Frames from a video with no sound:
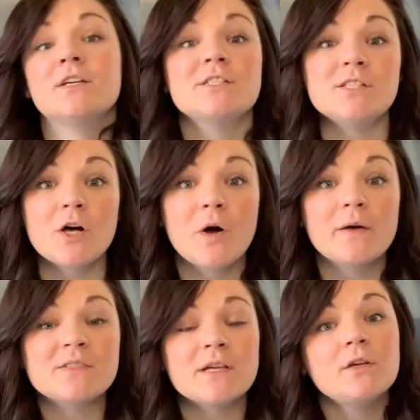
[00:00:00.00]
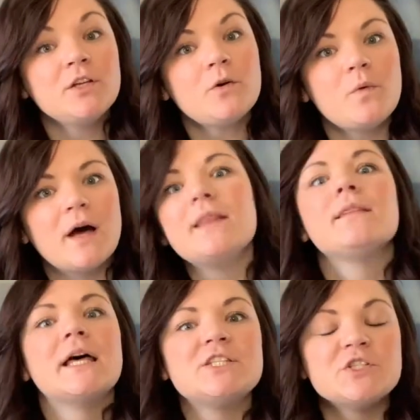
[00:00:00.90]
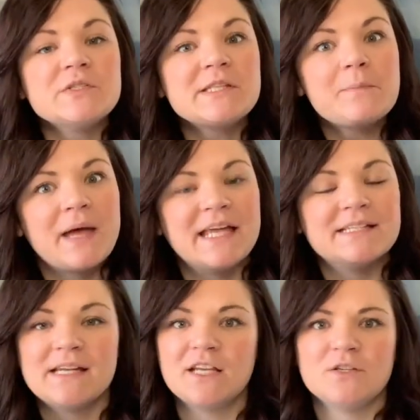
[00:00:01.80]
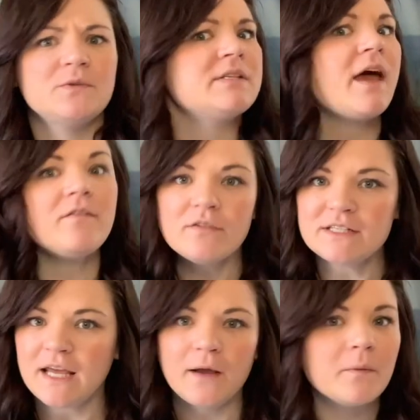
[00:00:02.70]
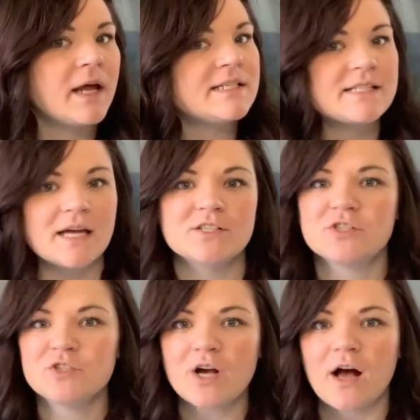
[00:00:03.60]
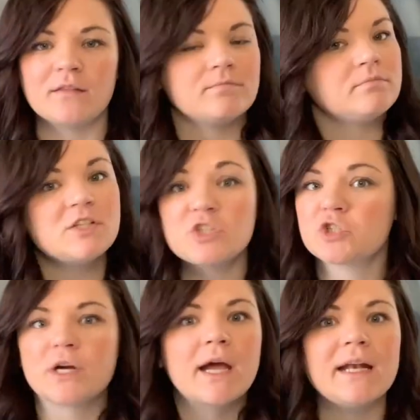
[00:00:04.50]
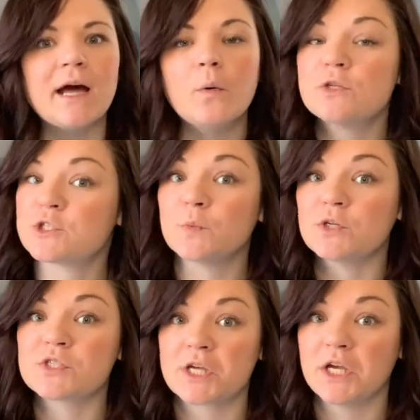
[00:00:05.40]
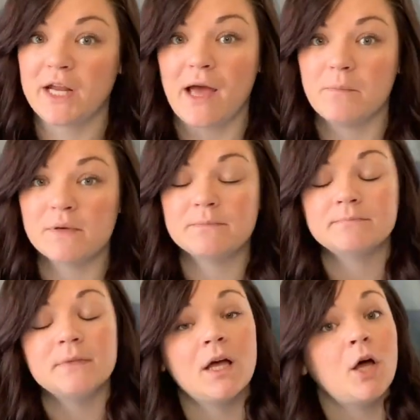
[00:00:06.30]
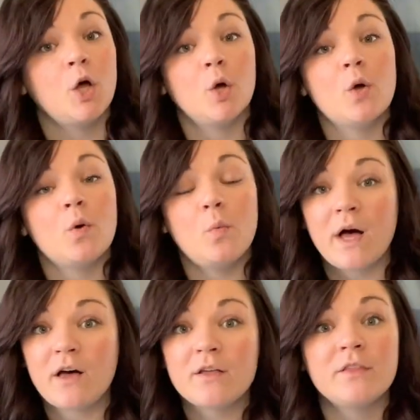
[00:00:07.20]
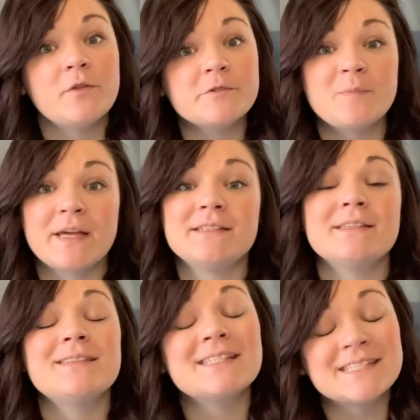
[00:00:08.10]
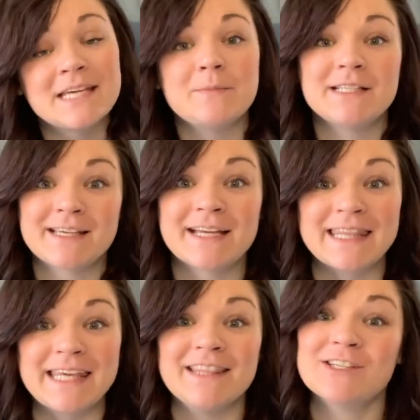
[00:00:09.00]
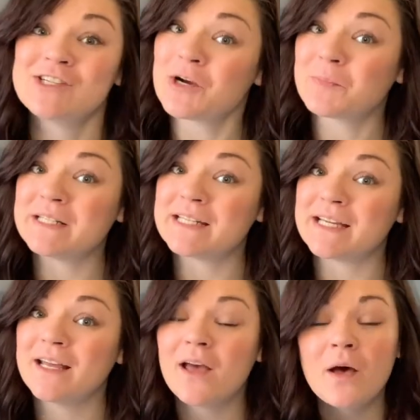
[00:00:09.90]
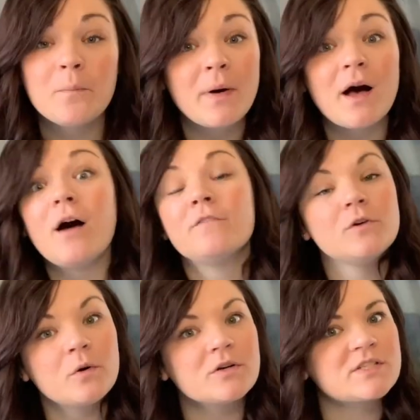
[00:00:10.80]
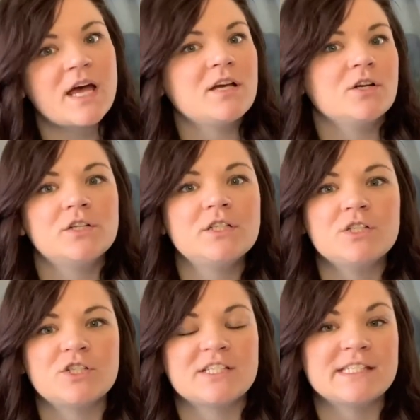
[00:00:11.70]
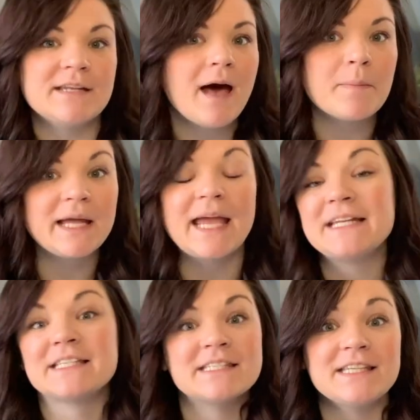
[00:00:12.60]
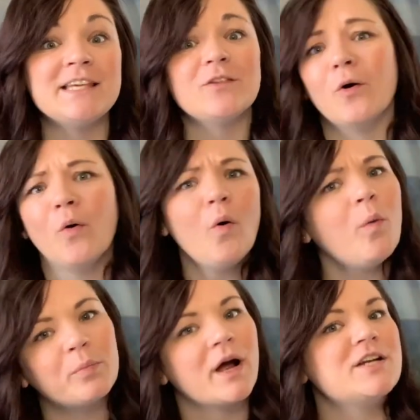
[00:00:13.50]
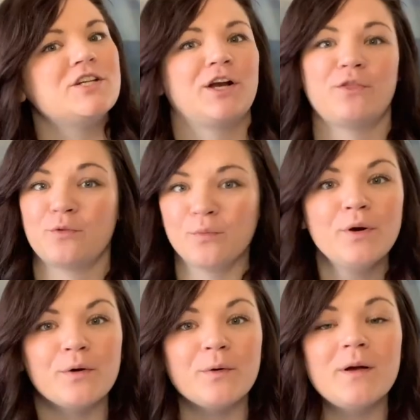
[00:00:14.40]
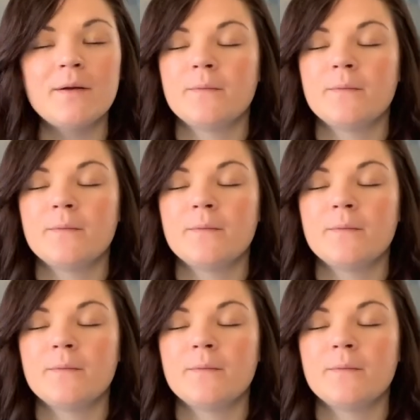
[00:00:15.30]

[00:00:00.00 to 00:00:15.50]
So I was like, you know what? Let's use the pens that I use every day when I sketch and draw. Let's try it out. What's the worst that could happen? Well, those pens did the same exact thing the Sharpie did, but of course I couldn't just stop. I had to see the whole project through.